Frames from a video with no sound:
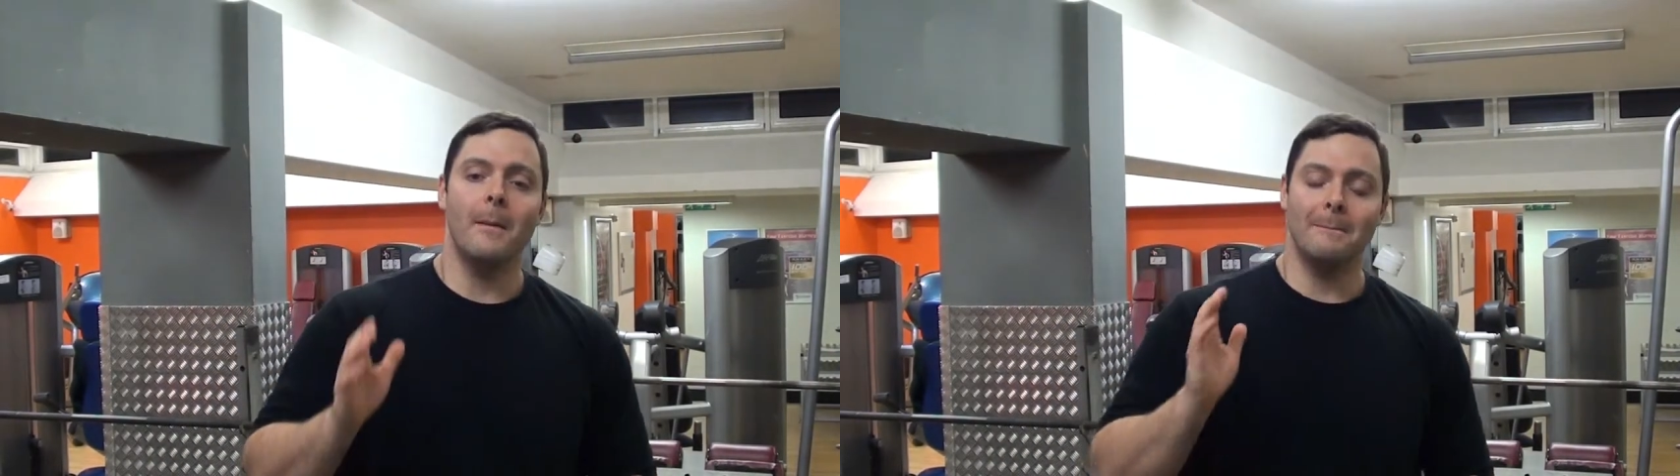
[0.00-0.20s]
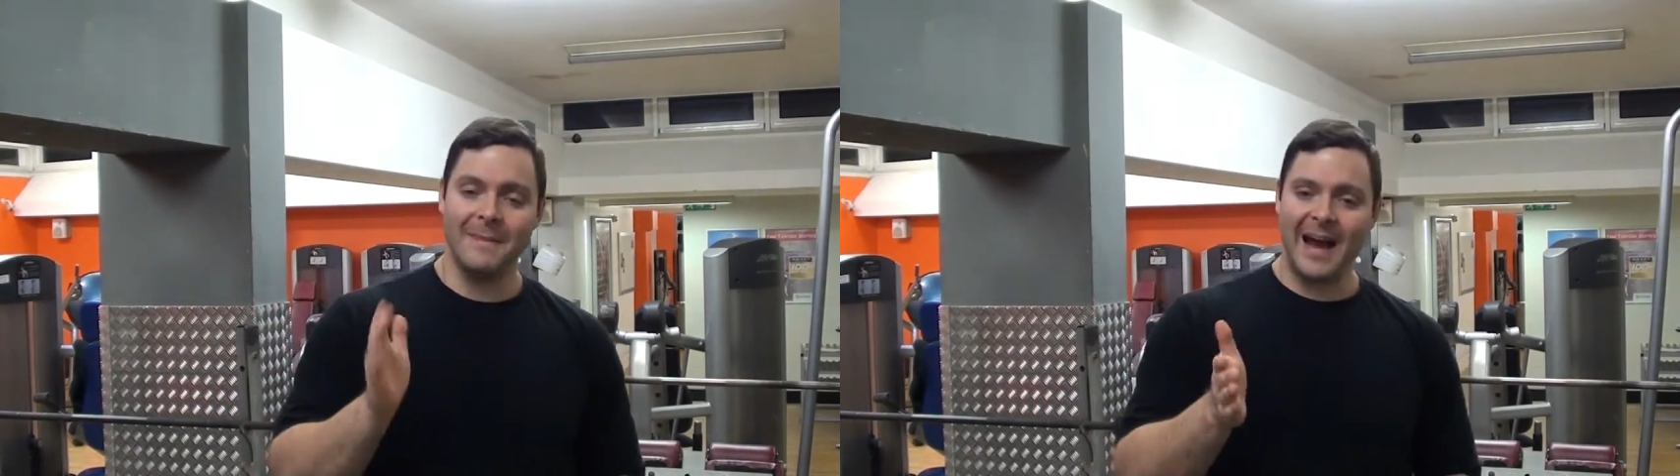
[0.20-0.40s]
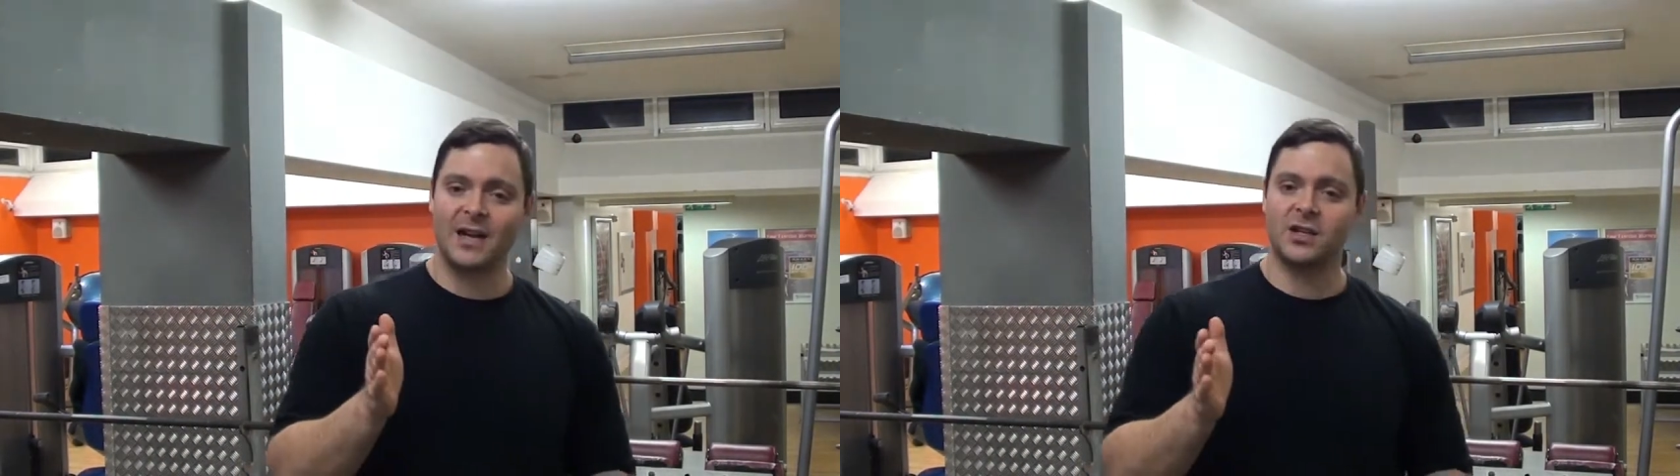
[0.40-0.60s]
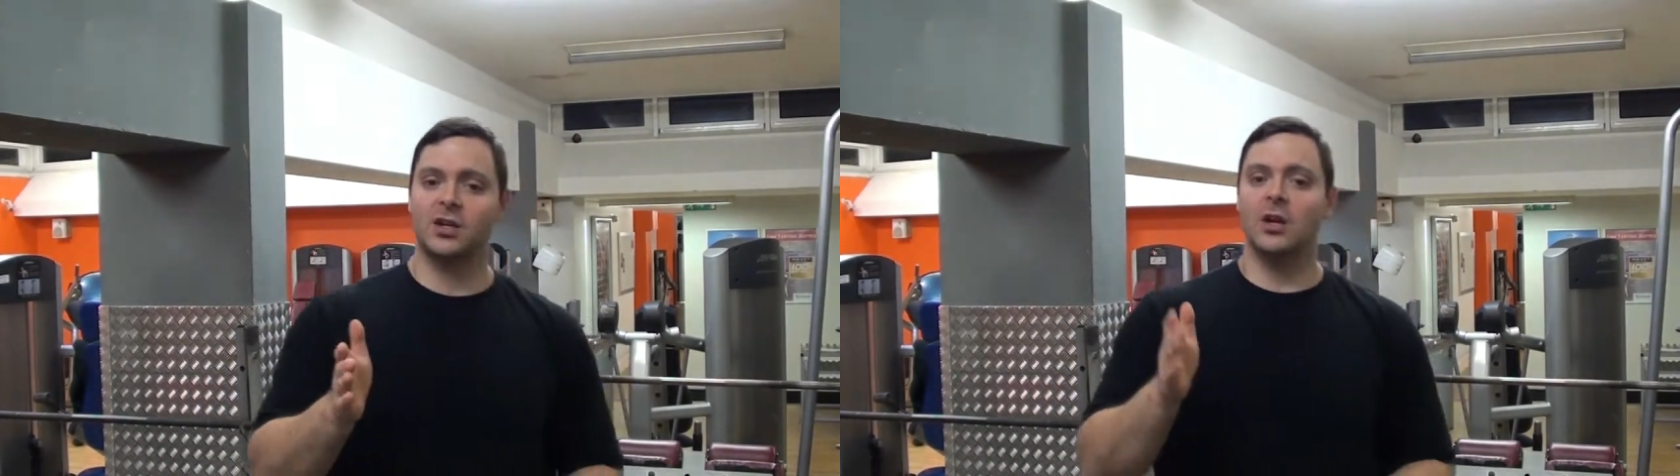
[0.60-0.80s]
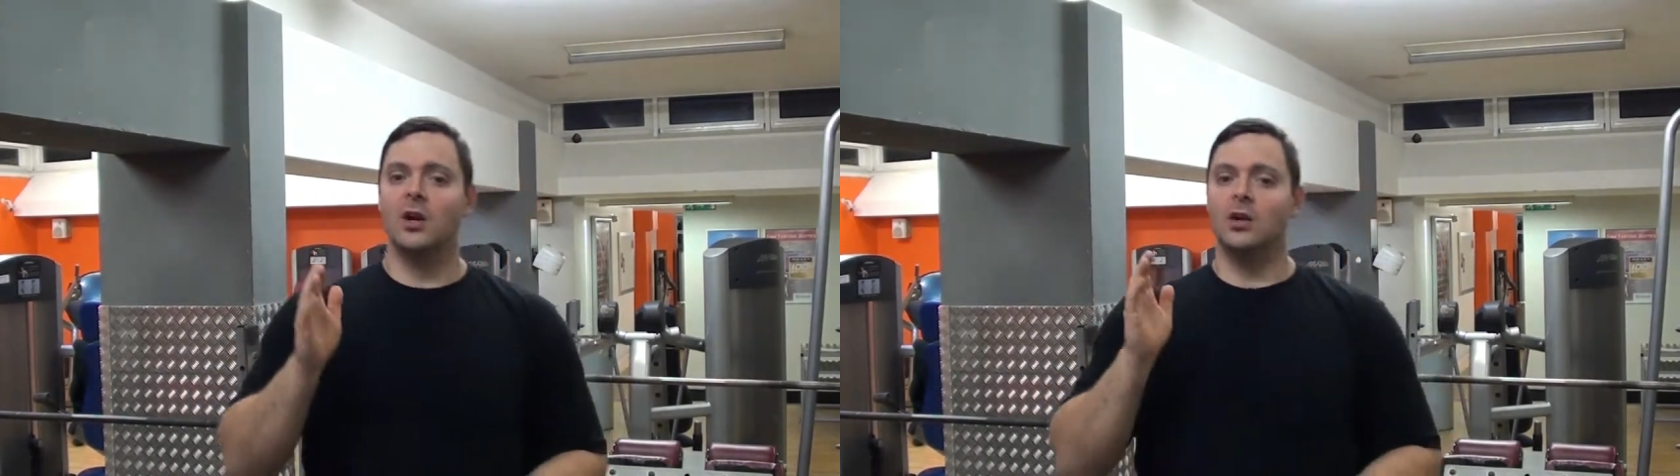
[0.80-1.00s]

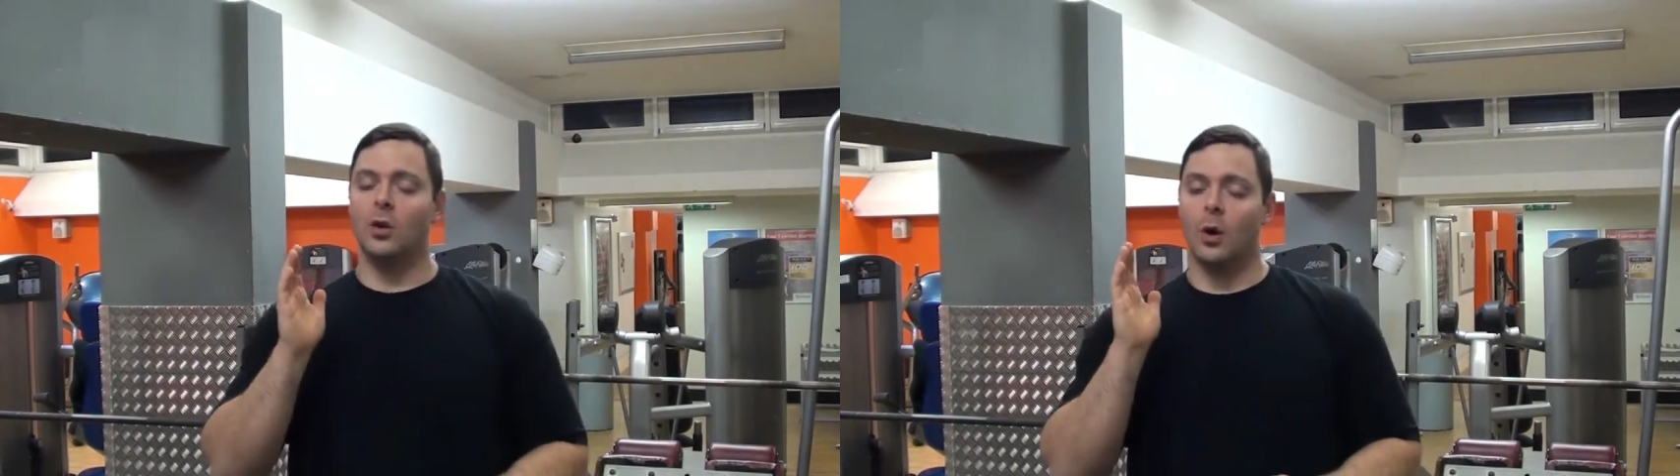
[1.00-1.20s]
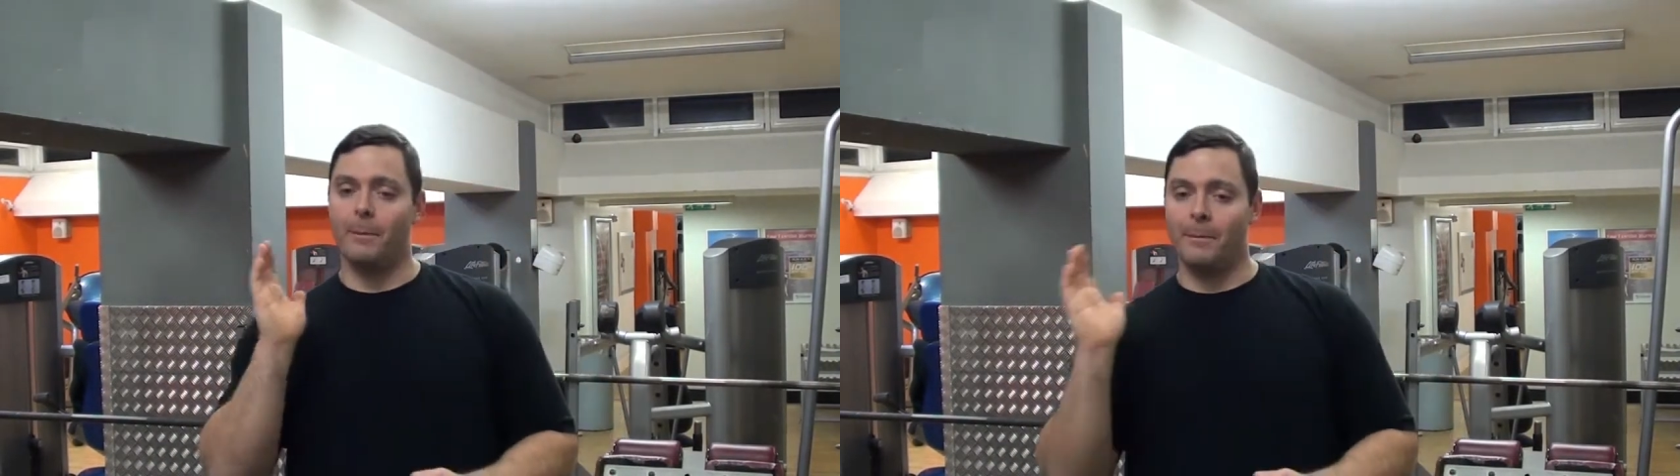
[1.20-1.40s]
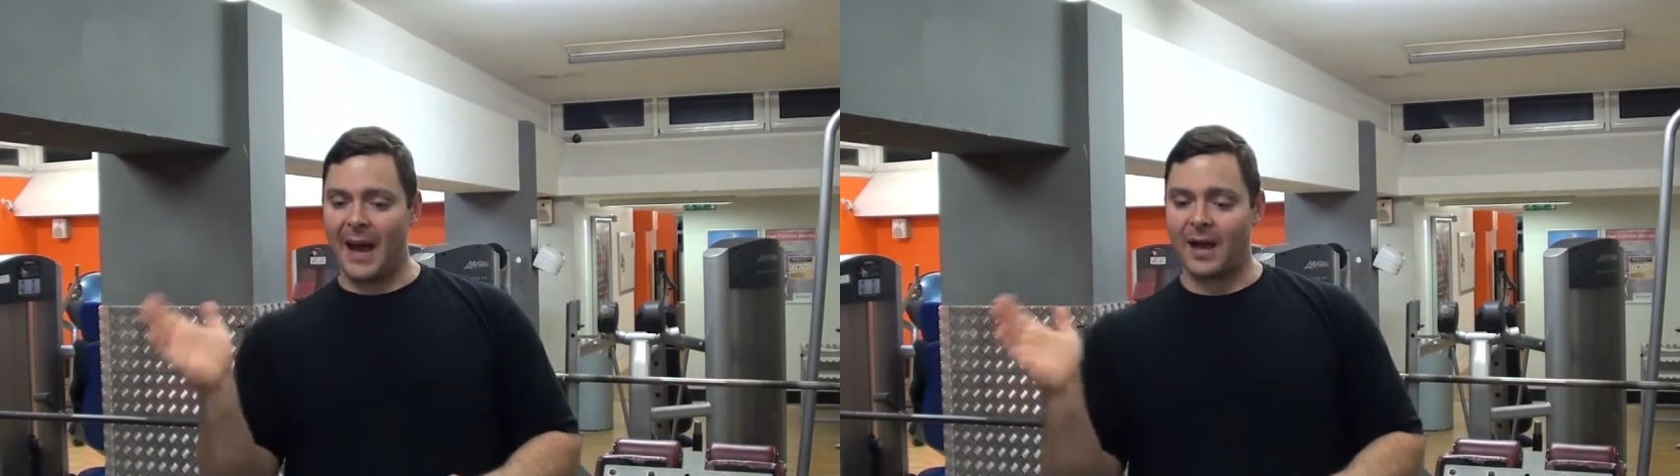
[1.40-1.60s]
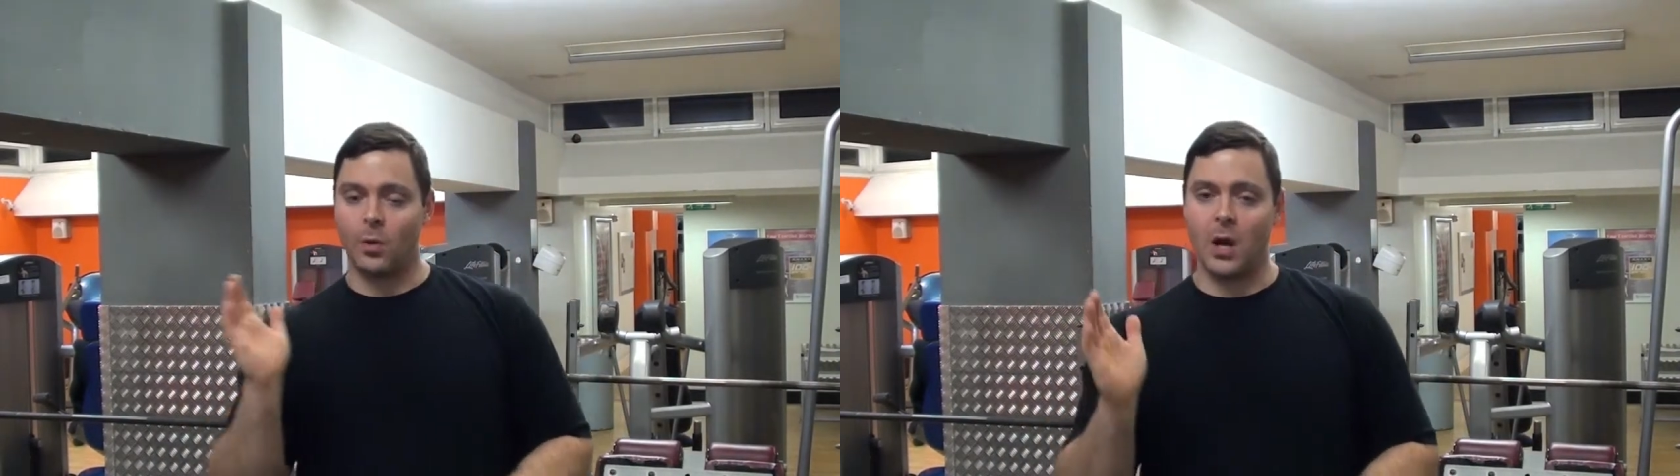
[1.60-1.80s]
Match your back